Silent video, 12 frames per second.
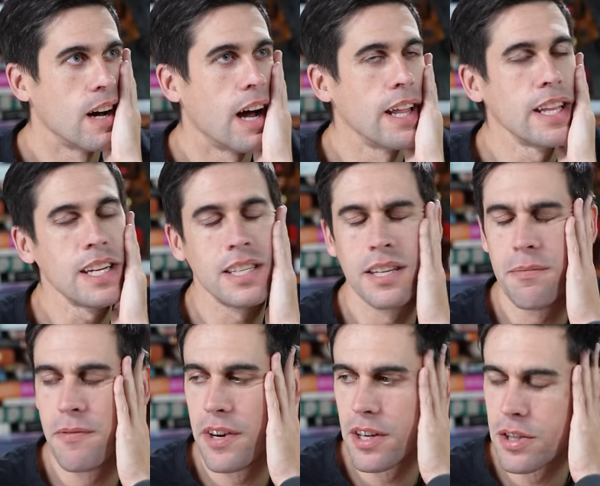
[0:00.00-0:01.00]
I think Tim
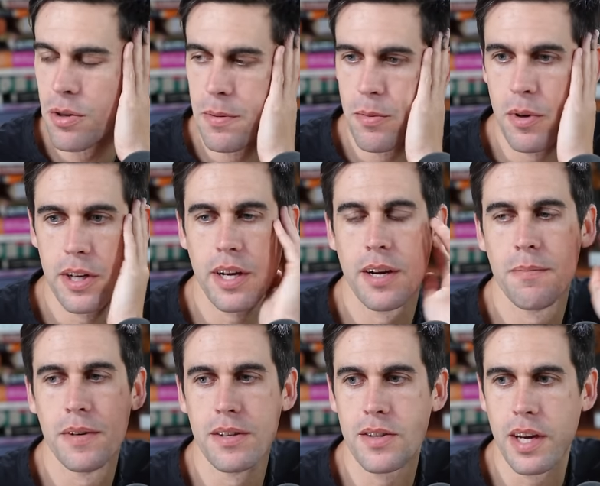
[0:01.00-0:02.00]
Ferriss told me one time
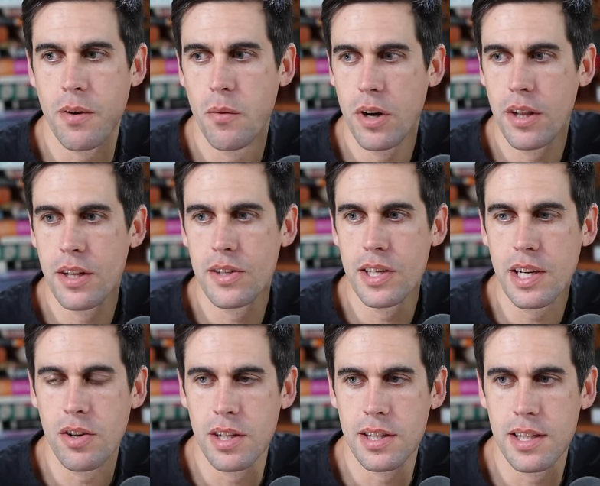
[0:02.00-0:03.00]
he's like one of the
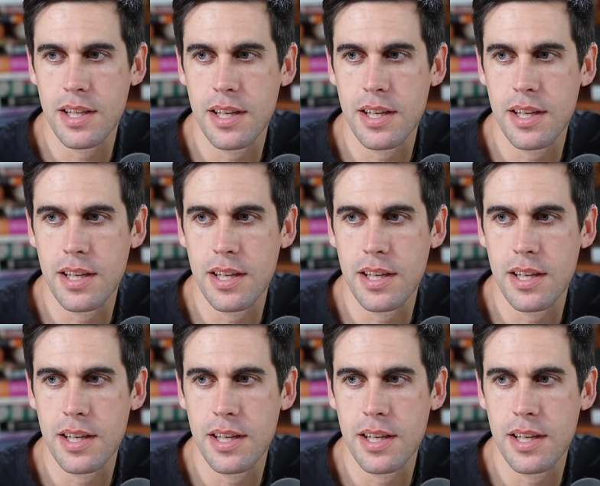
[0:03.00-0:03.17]
secrets